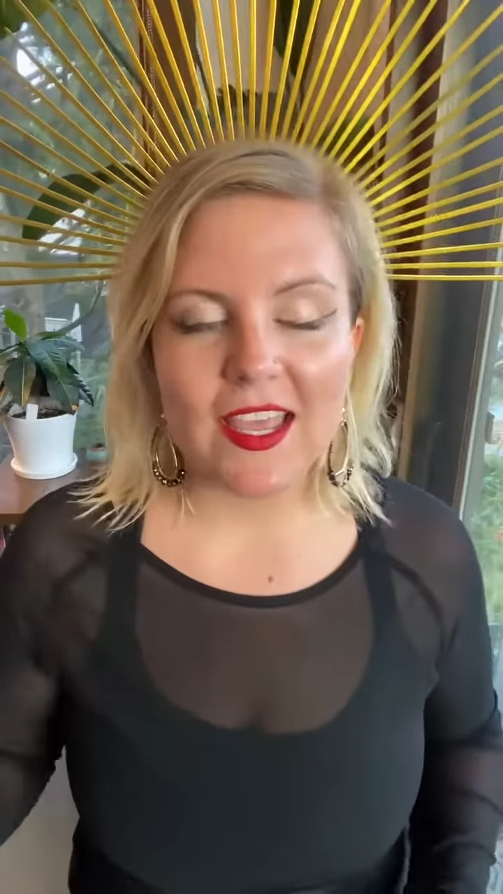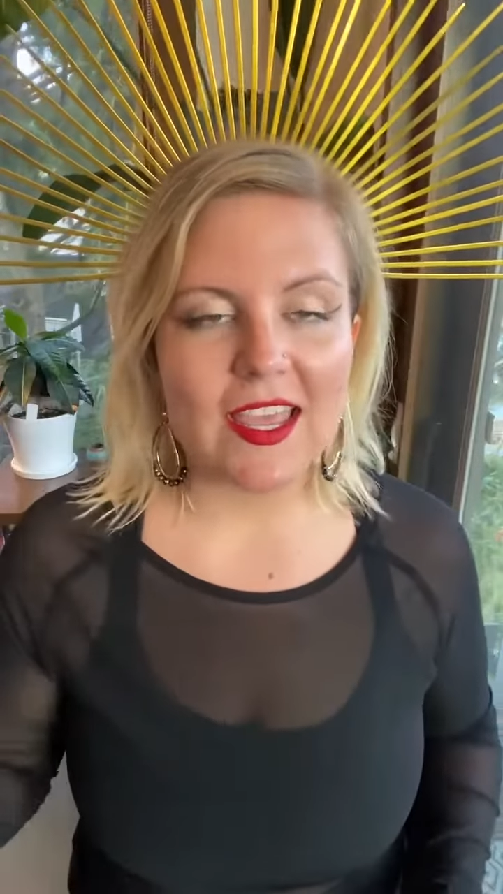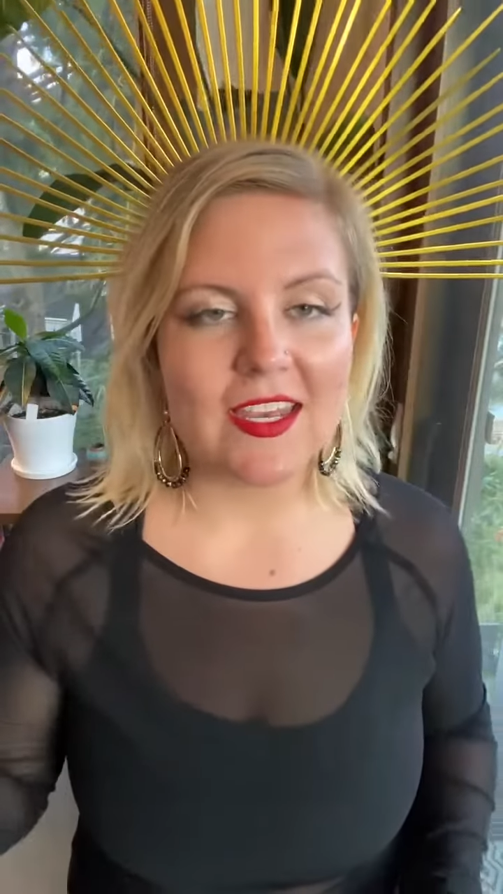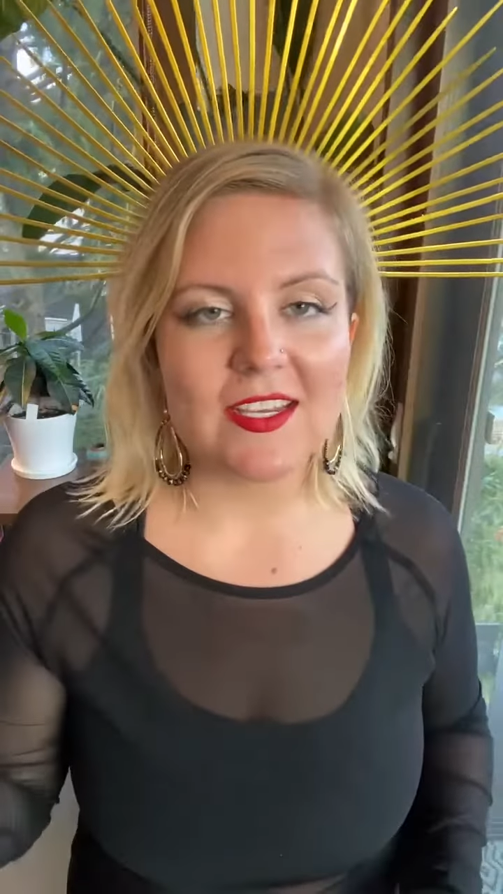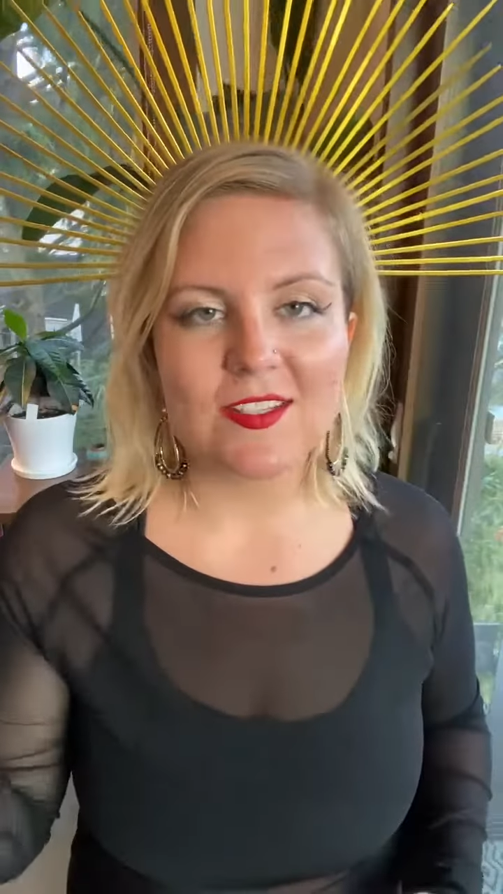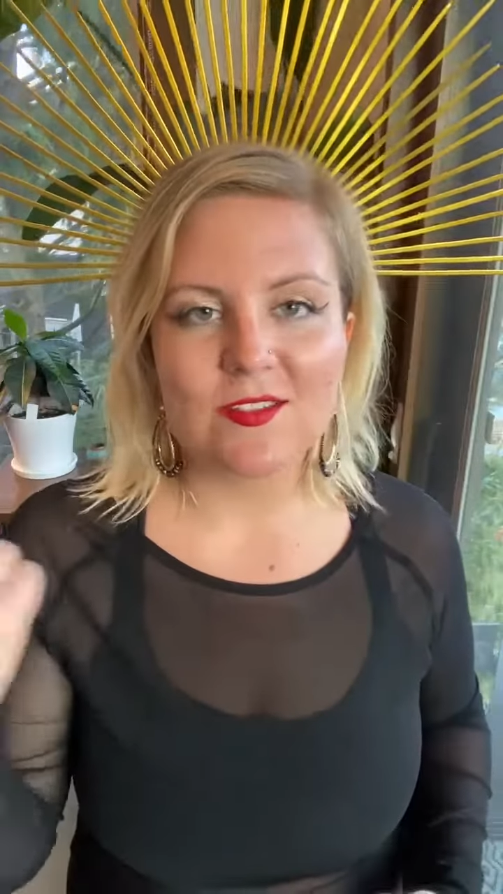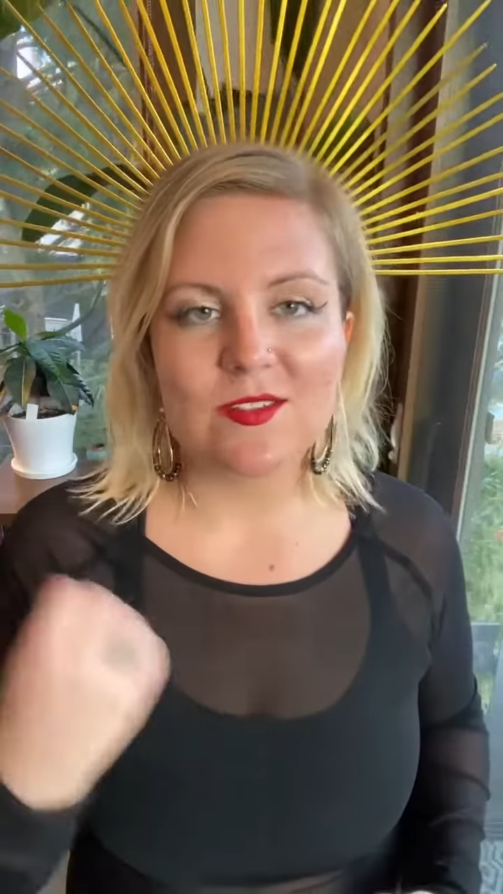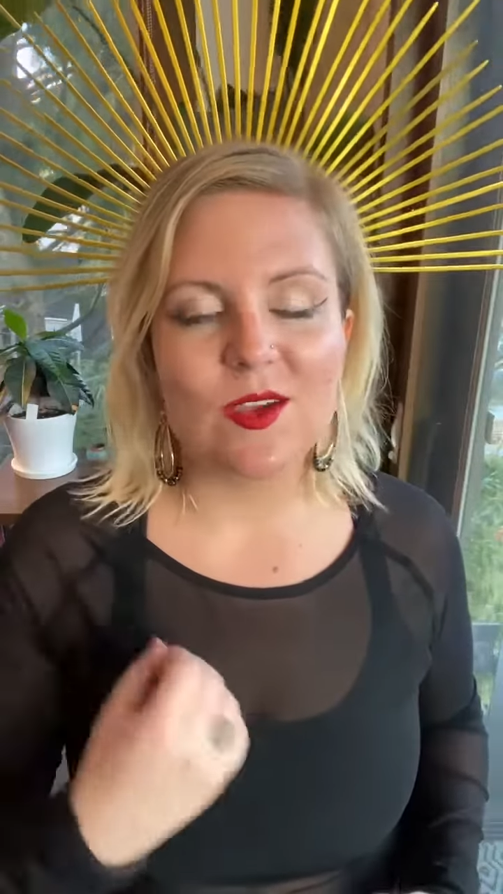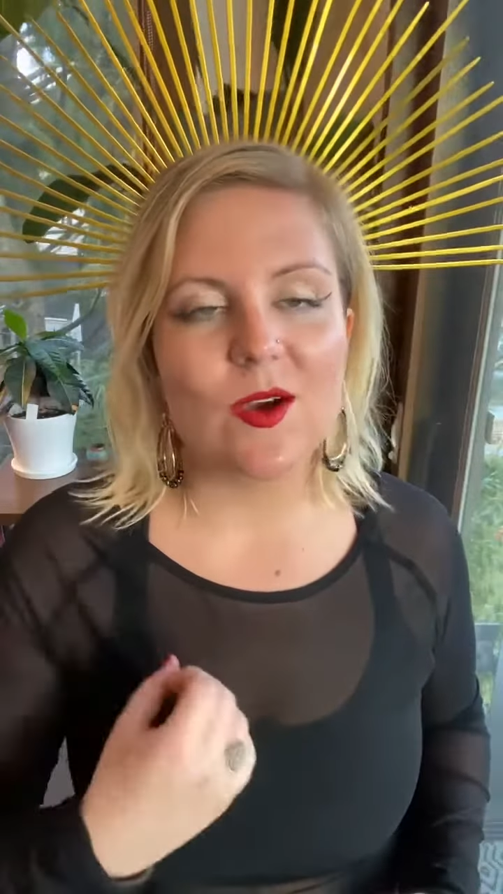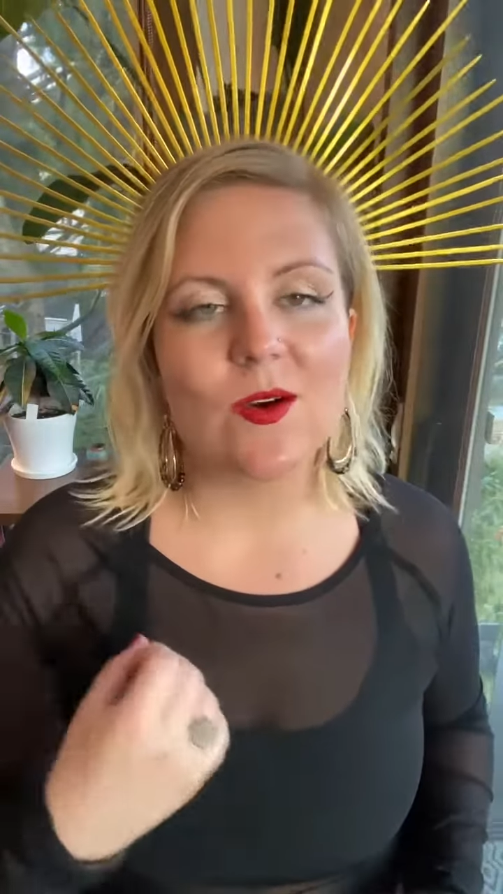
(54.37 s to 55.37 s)
and
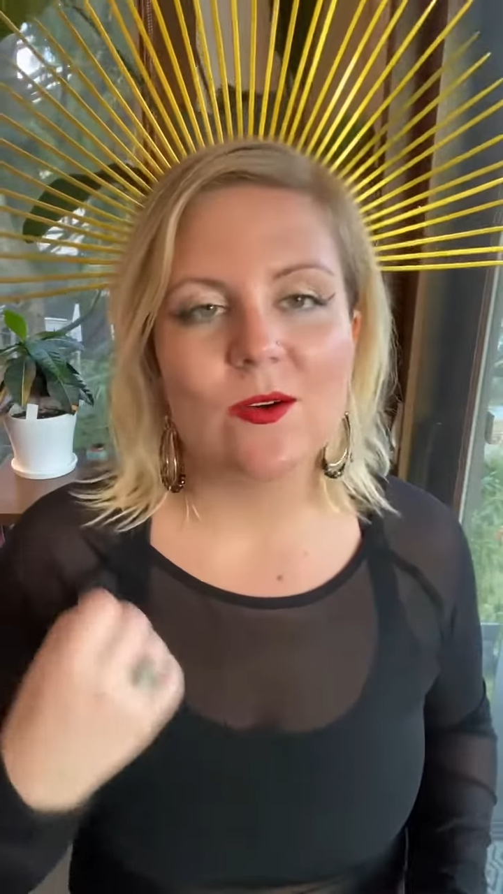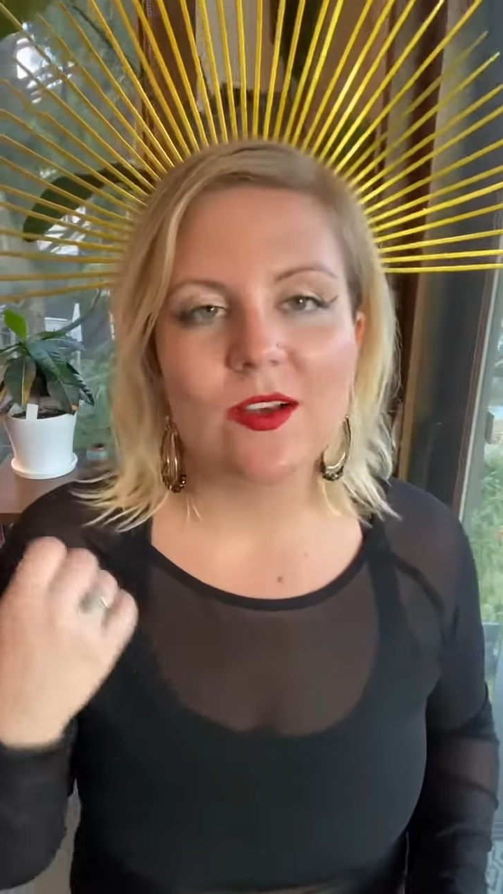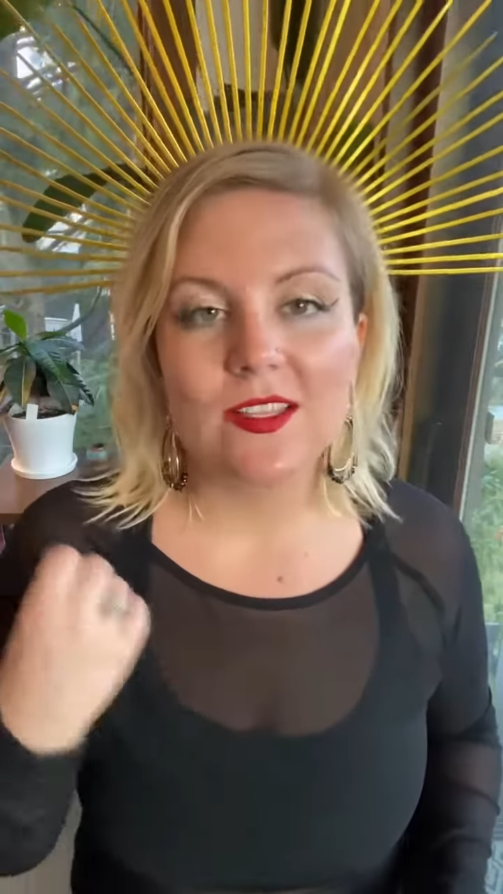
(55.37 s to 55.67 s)
so